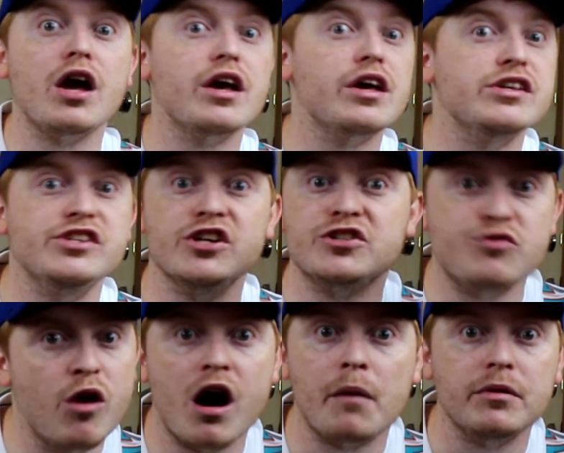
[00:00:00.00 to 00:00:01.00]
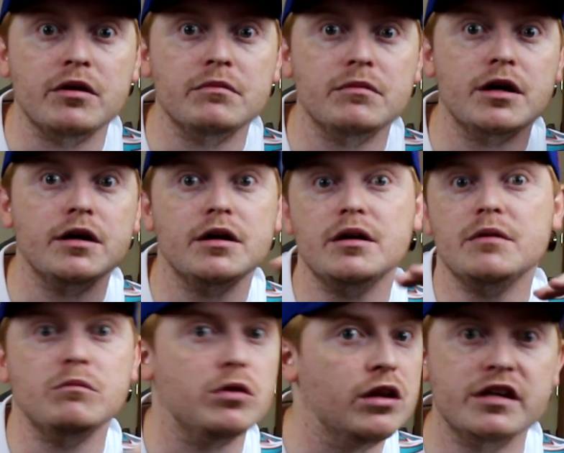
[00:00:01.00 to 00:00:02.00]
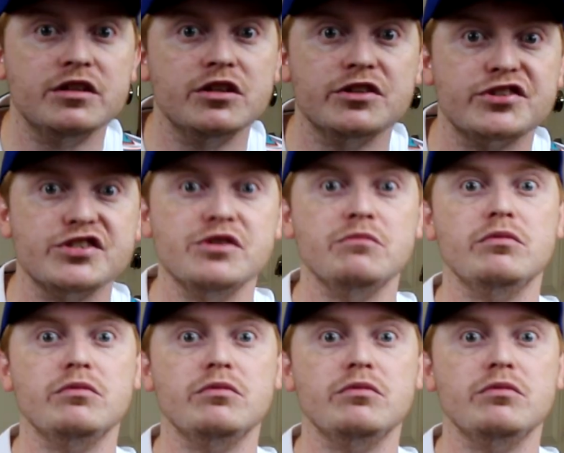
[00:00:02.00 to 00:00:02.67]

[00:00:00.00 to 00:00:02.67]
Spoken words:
you drop them. Plain and simple.